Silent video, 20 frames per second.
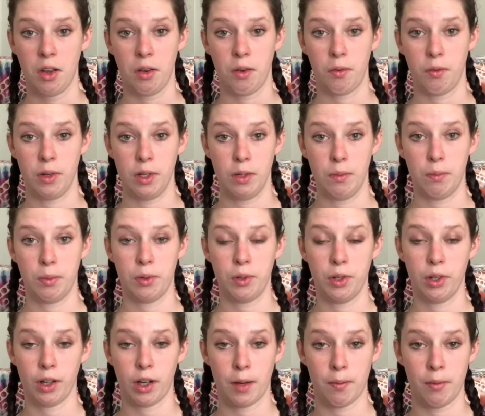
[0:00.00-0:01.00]
When you pull
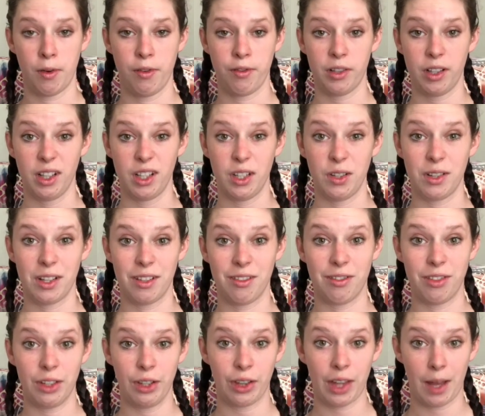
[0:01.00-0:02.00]
your arm over, you can
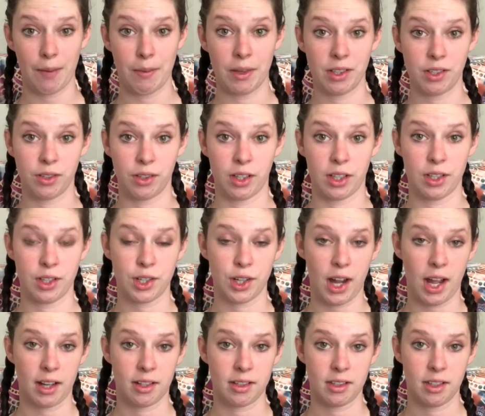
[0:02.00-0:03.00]
feel that muscle
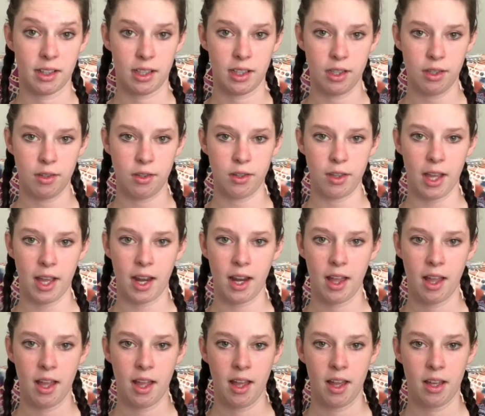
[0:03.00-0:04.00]
contract. Can you do that?
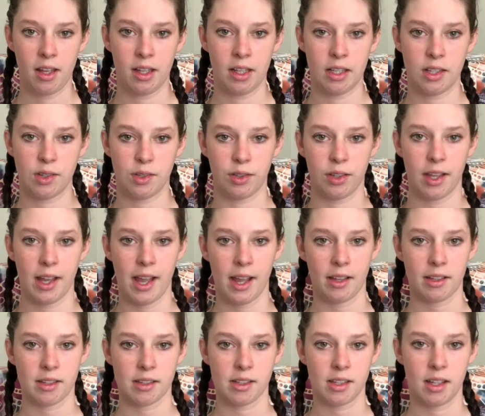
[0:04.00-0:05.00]
It's
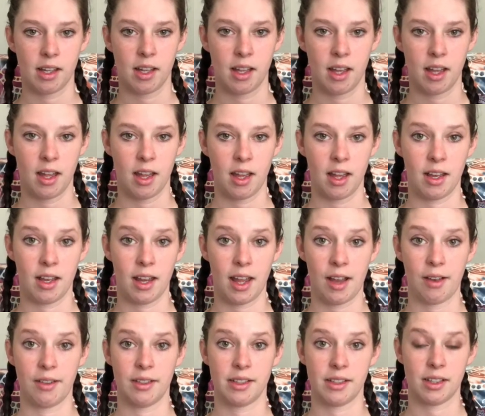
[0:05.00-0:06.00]
relaxed.
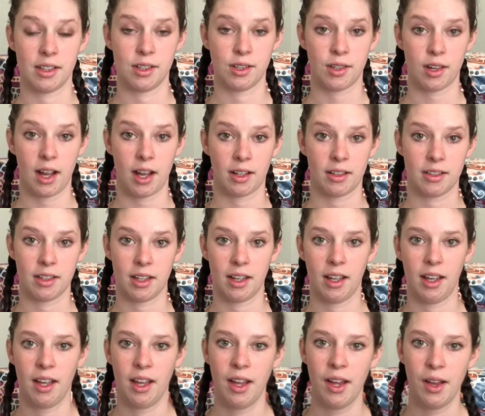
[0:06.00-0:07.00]
Now it's contracted.
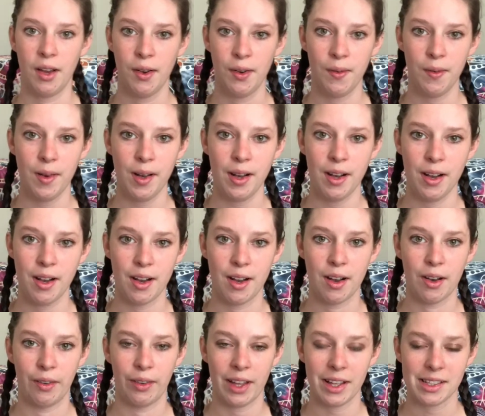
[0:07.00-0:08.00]

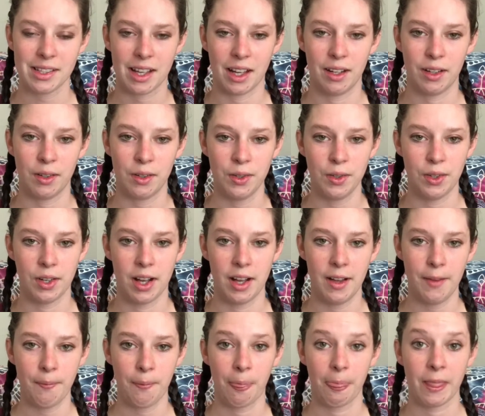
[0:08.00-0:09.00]
Whoa, that's kind of cool, huh?
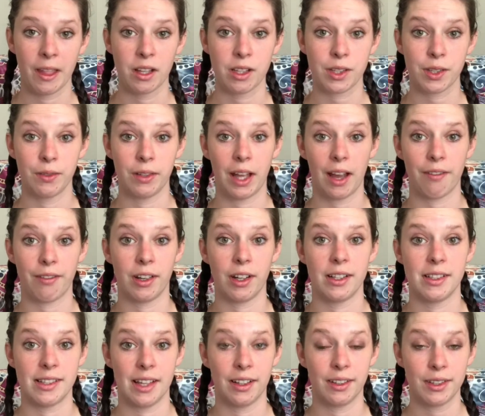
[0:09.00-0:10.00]
So we have our
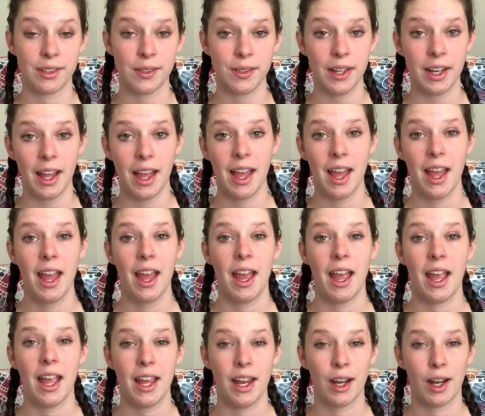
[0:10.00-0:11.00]
deltoid
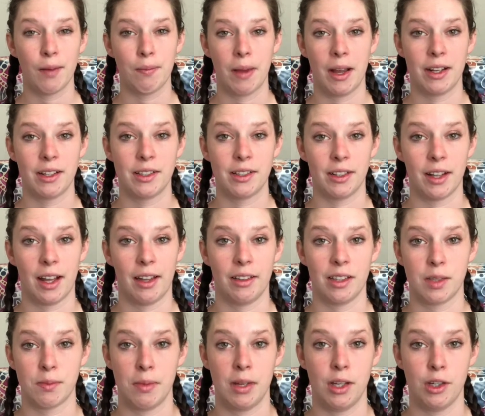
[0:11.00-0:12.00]
and our
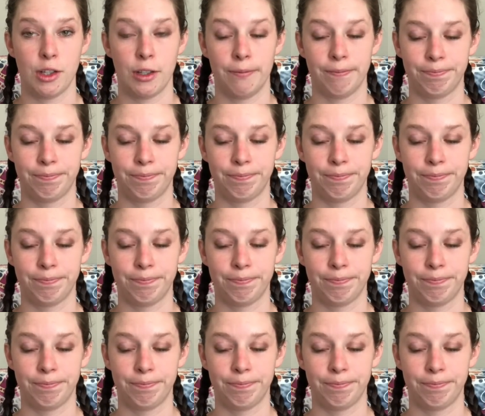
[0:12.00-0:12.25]
pectoralis major.